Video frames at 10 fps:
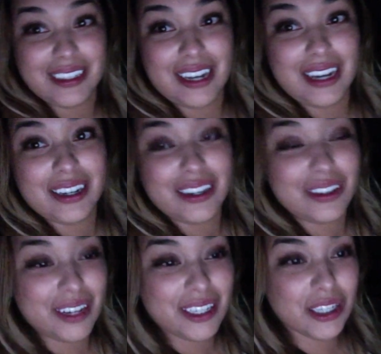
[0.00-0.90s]
I don't
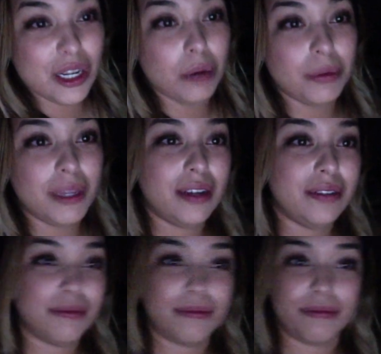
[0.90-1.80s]
know. I just hope that
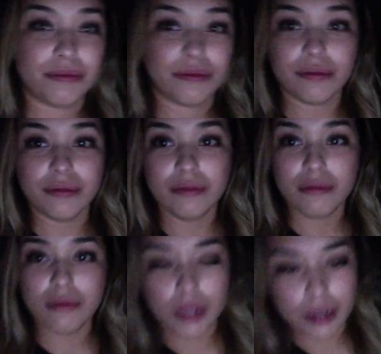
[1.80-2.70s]

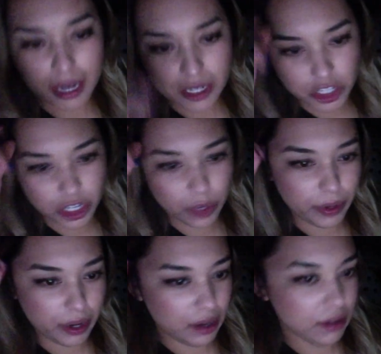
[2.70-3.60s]
next year we're
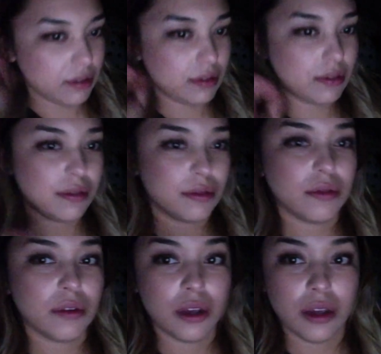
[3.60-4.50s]
not
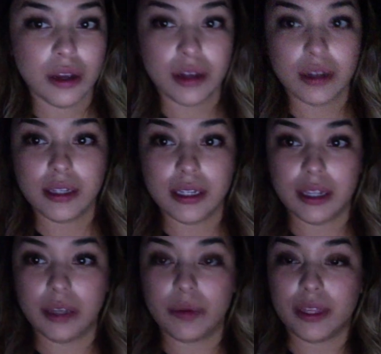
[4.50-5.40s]

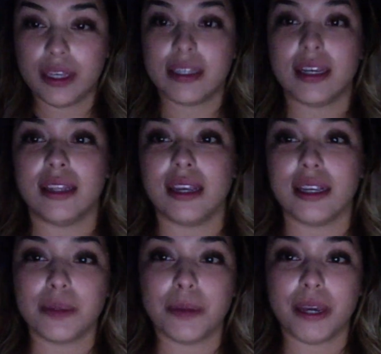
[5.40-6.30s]
dealing with things like
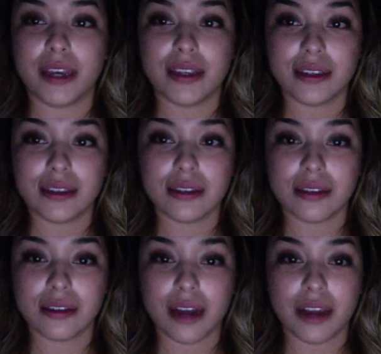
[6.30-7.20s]
this, because
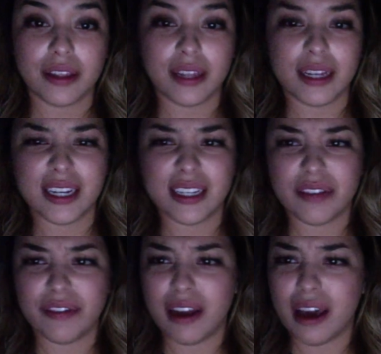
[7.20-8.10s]
I think that takes the
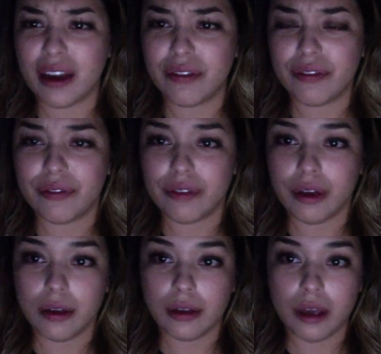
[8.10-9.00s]
fun out of
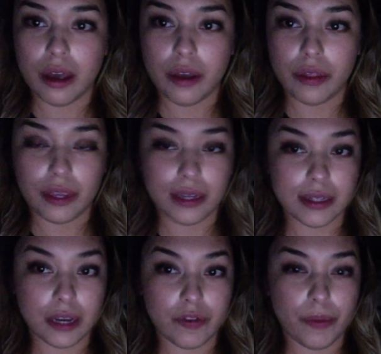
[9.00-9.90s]
things
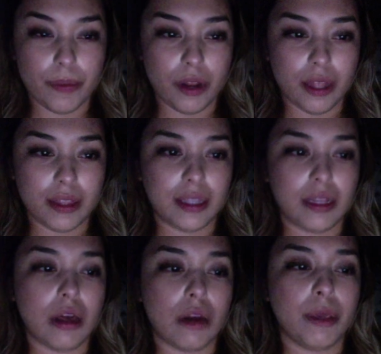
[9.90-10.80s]
like football. I think a
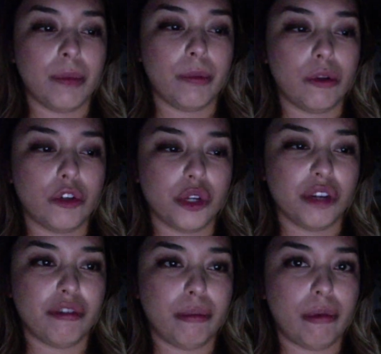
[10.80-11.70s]
lot of people treat
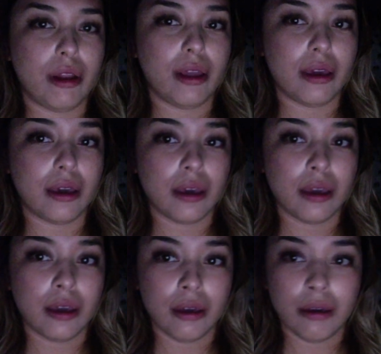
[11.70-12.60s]
football like
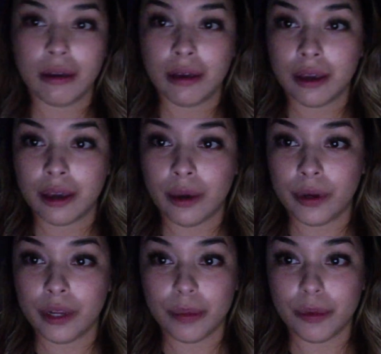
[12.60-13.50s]

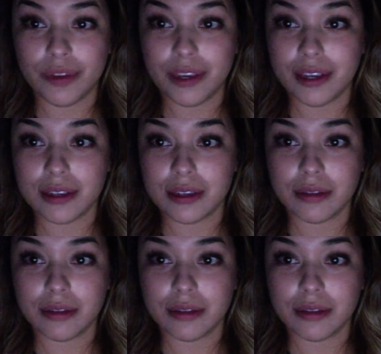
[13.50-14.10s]
going to the movies.